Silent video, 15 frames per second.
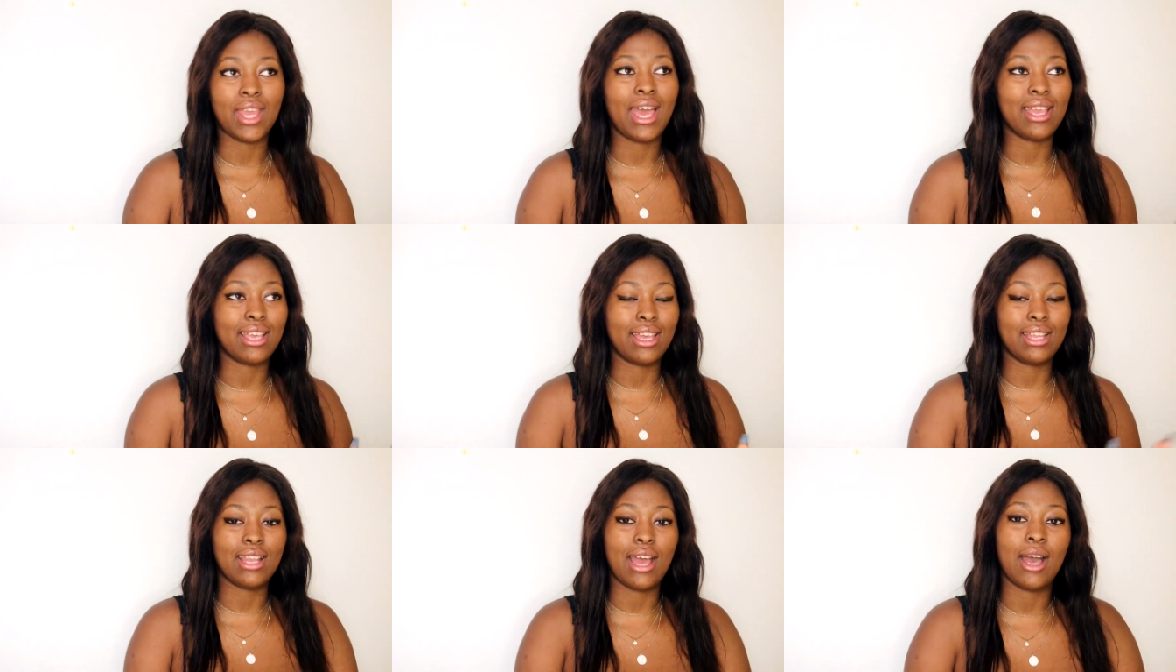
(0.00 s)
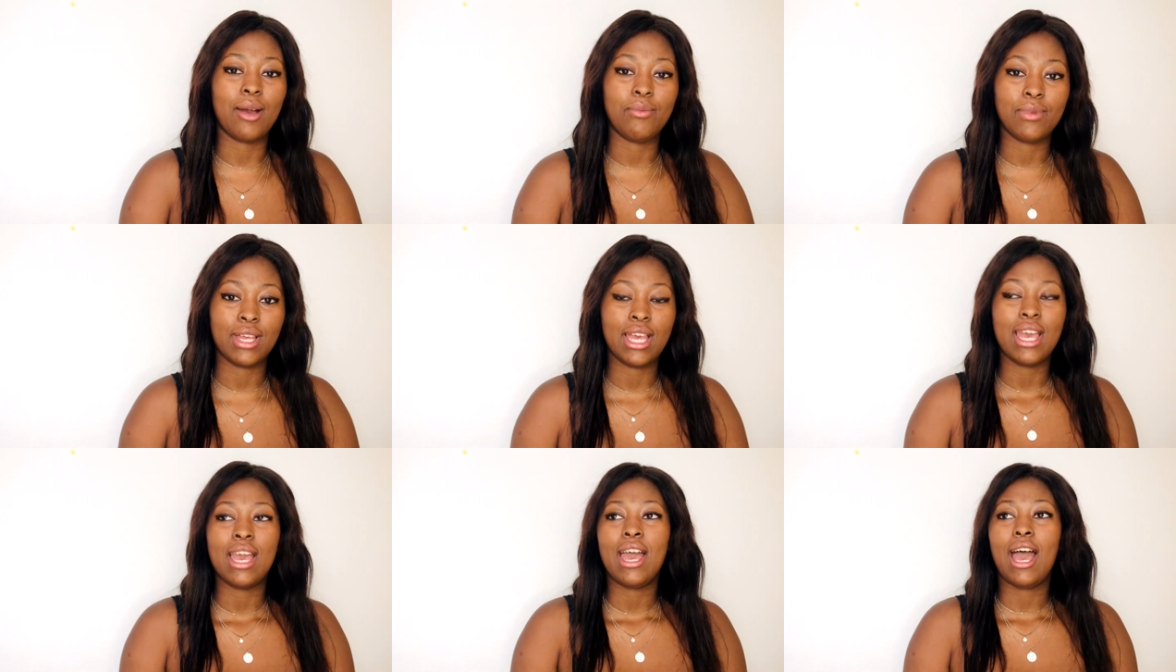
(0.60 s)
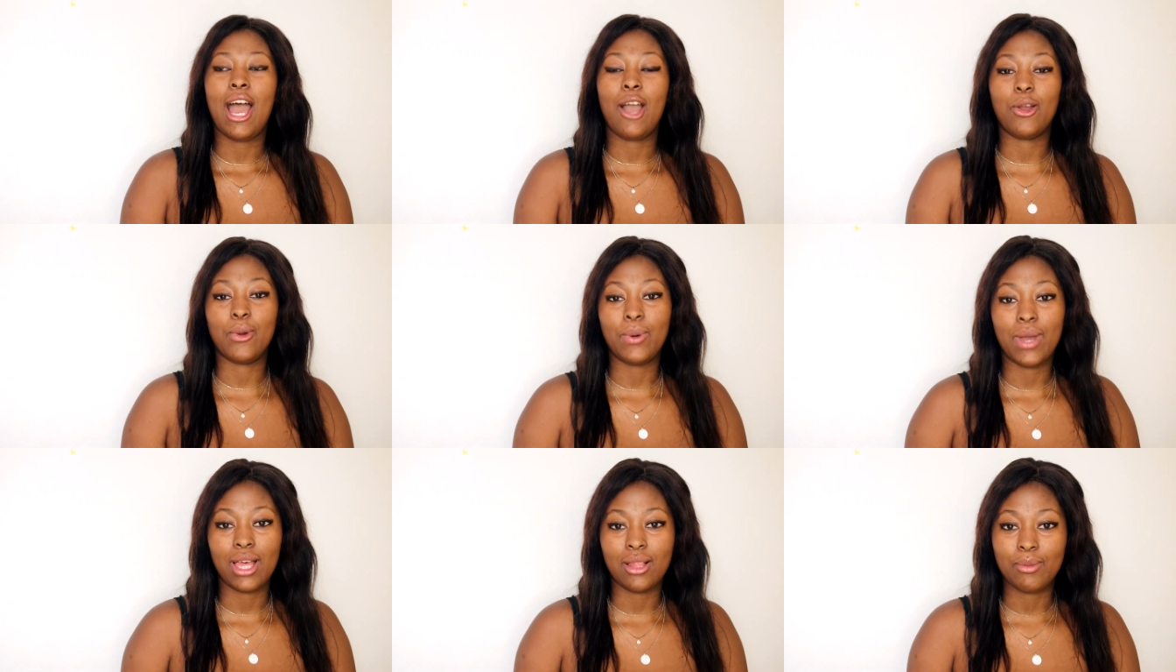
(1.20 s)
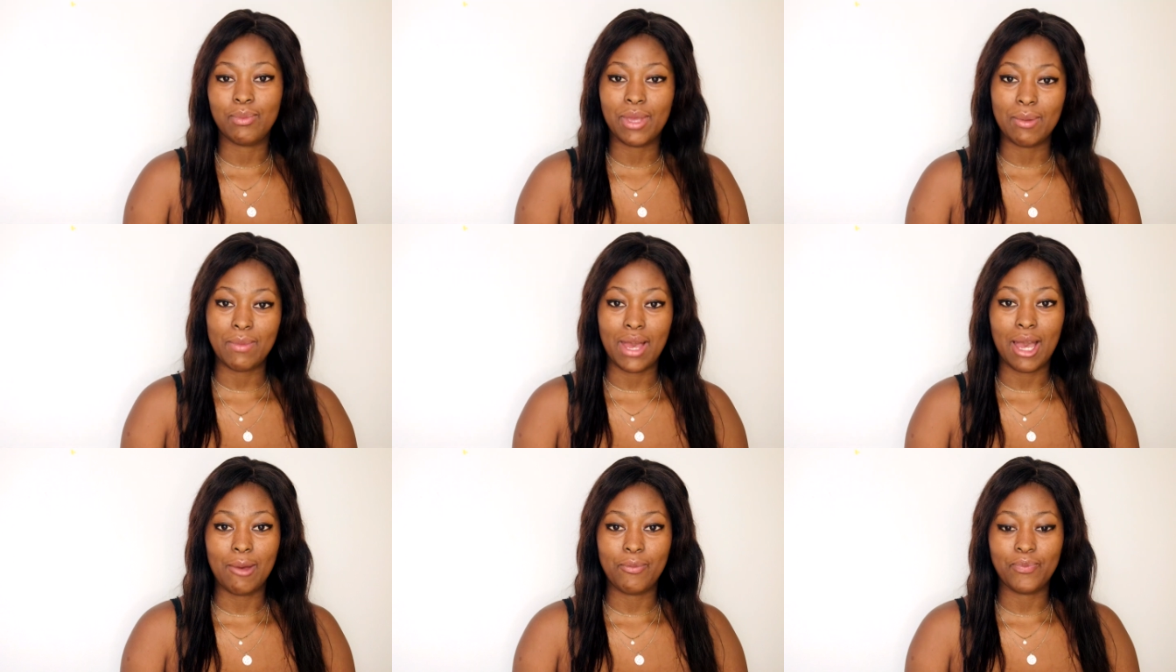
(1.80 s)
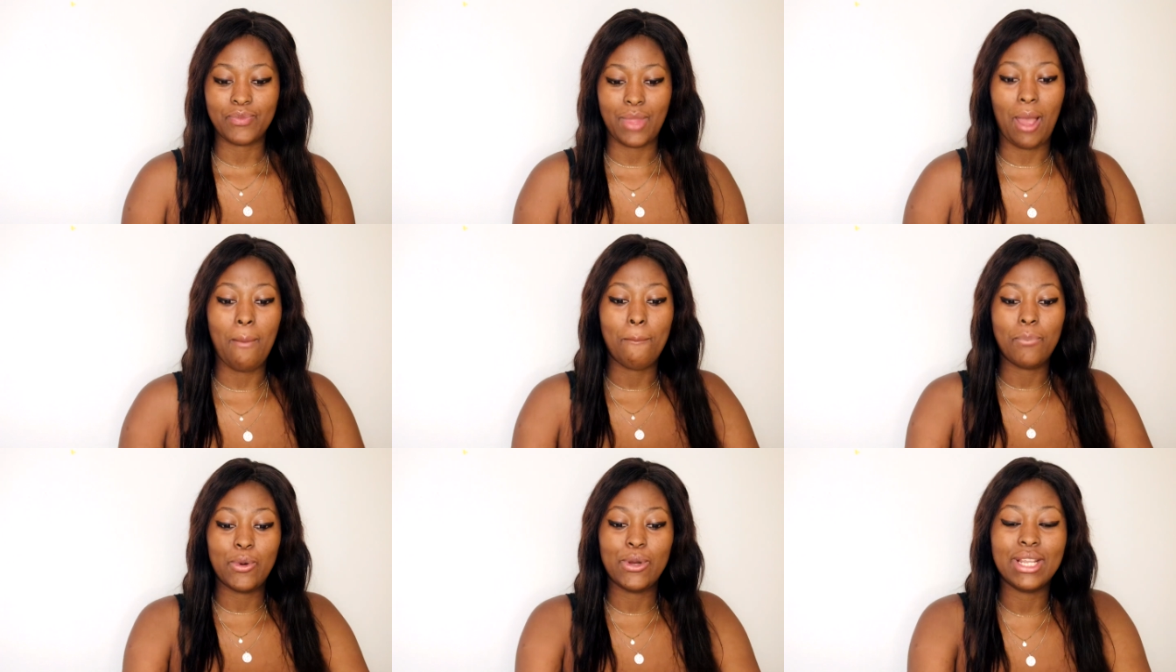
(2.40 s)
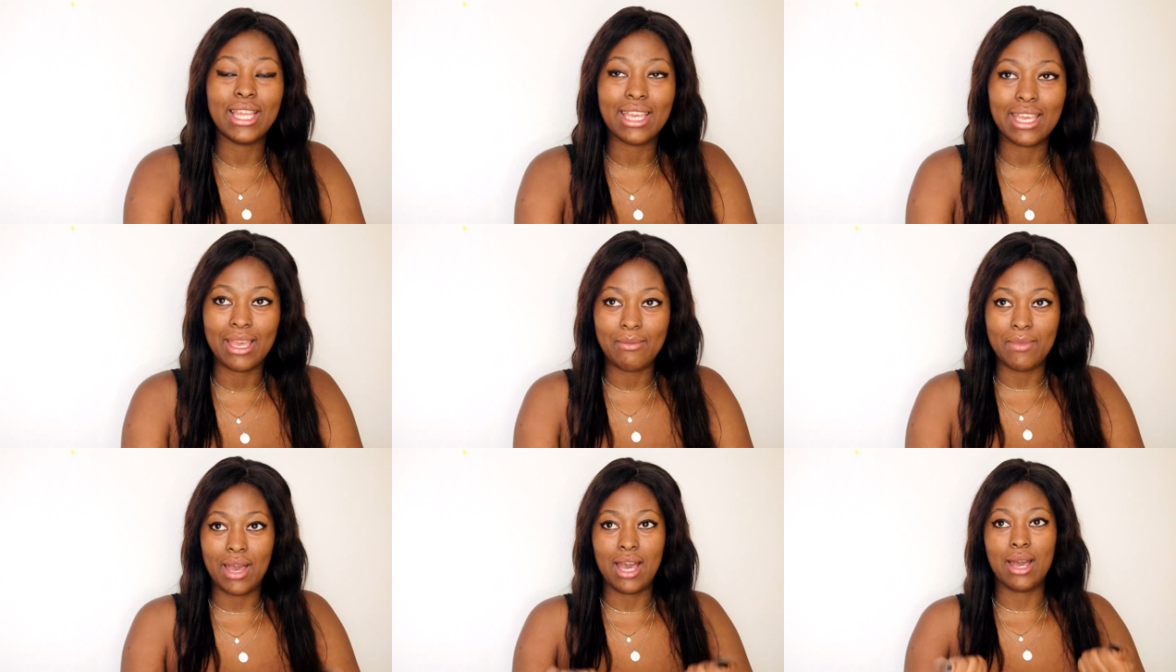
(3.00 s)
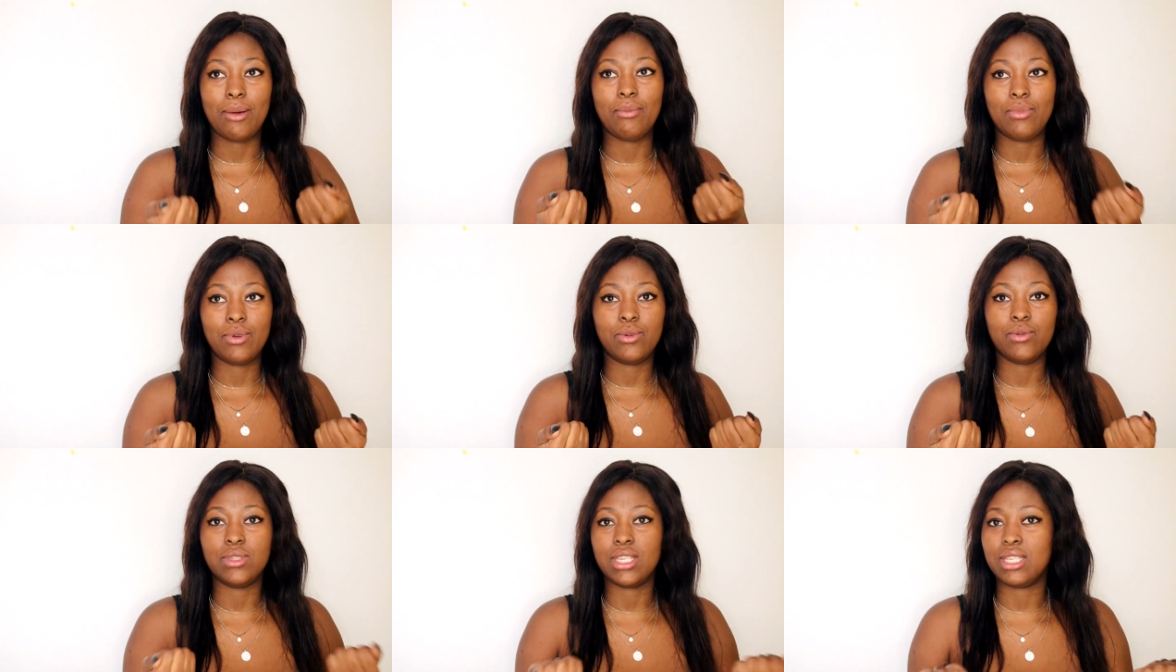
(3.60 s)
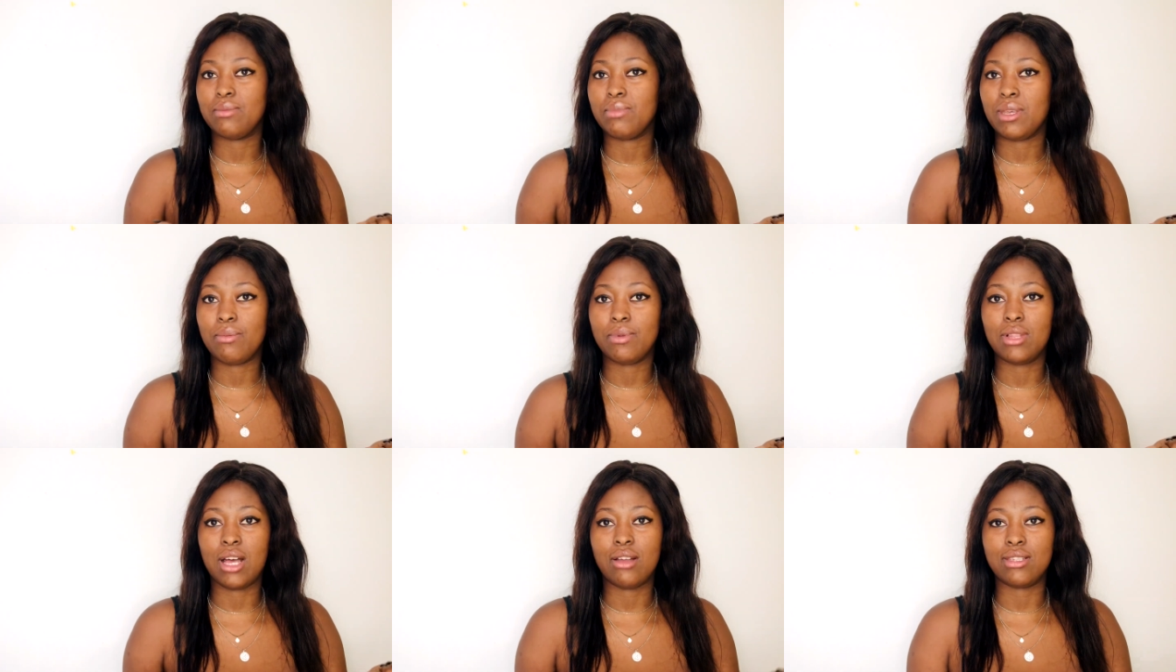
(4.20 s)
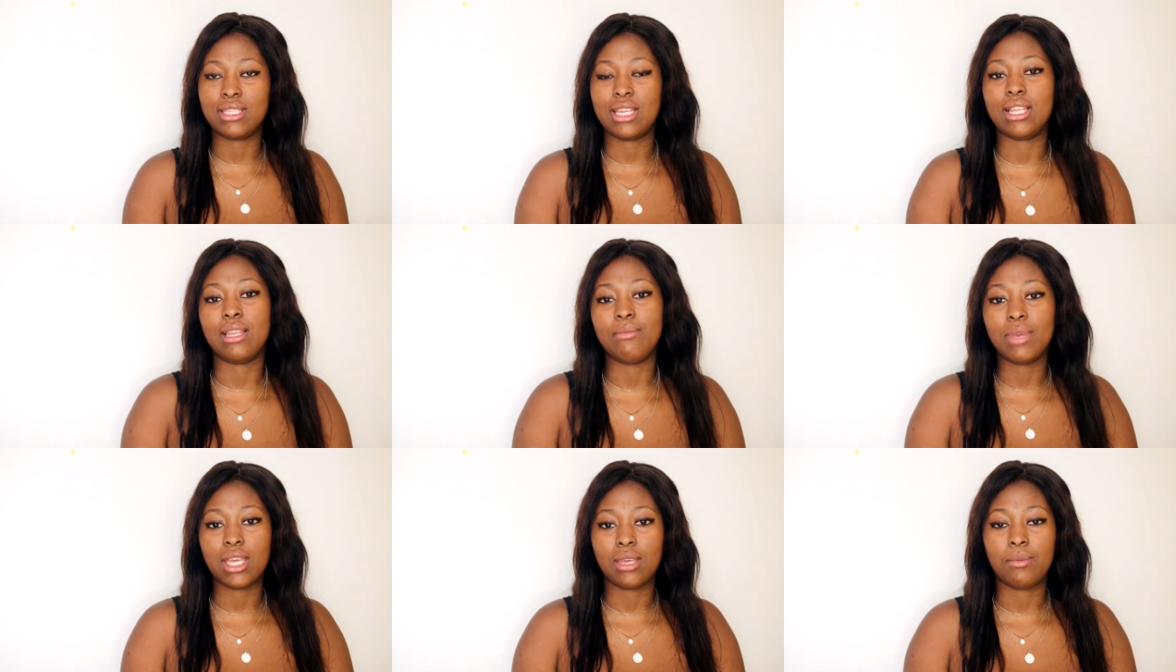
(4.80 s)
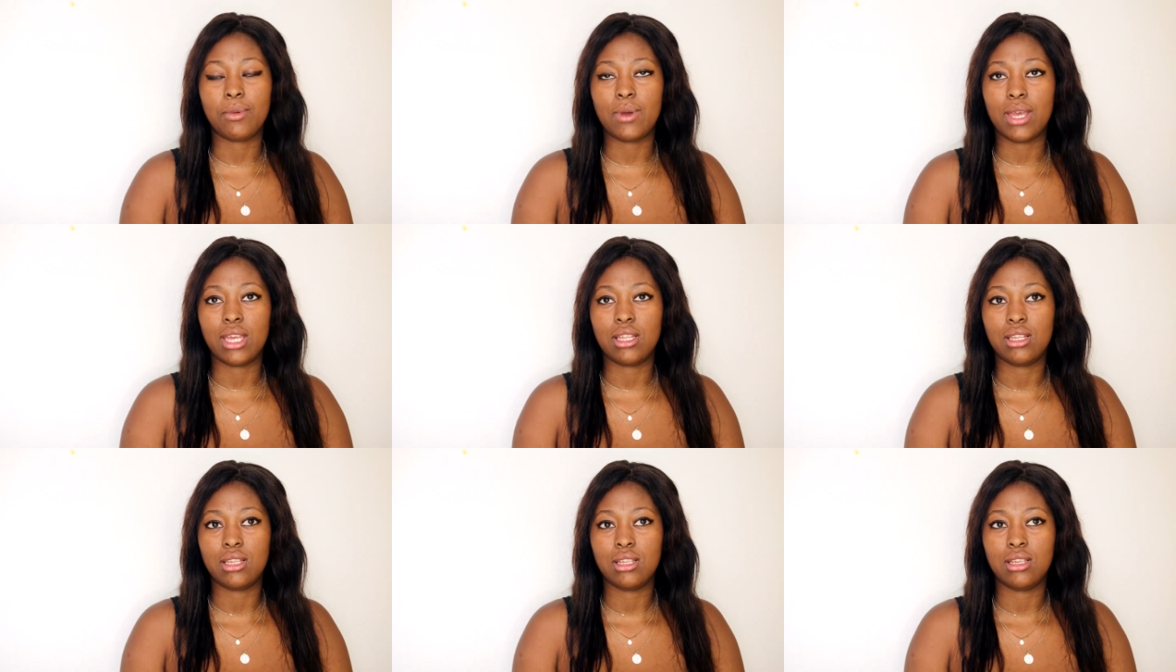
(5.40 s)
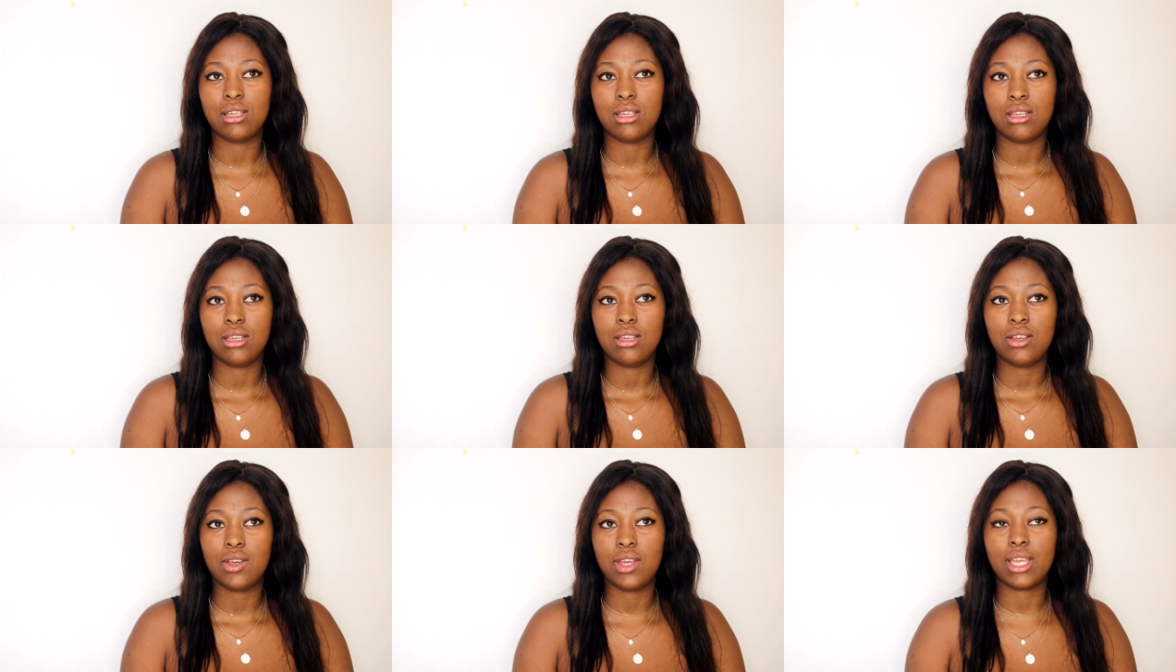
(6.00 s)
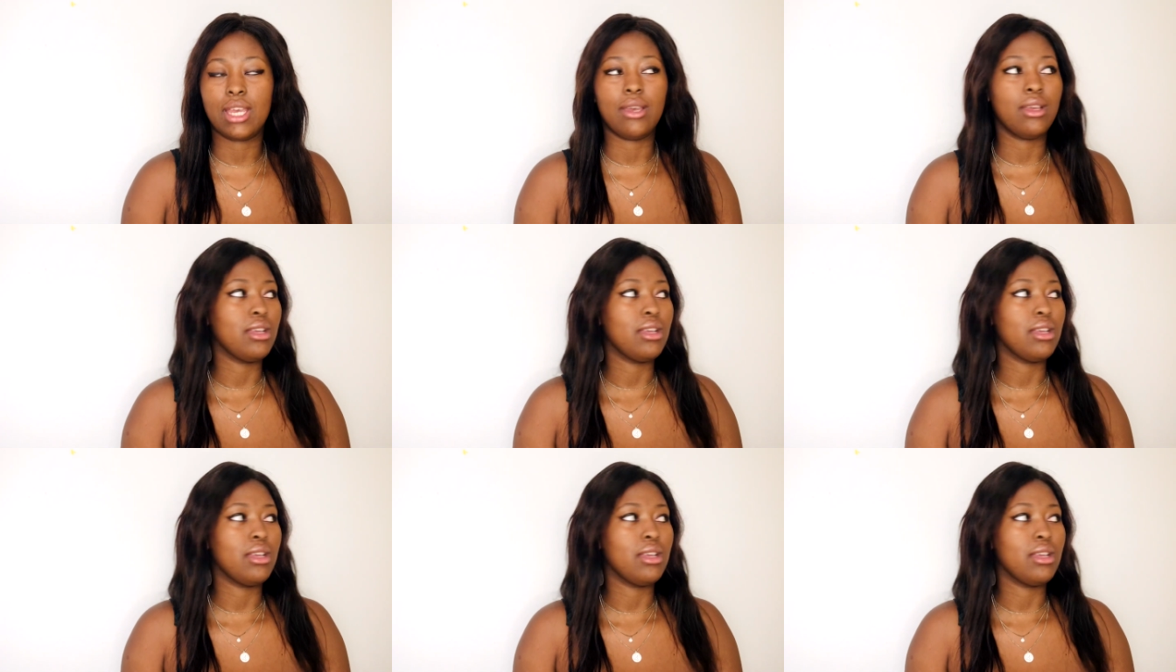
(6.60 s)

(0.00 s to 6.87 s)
I get up. I go help him up. I'm pulling him up. There's people outside. Let me keep quiet.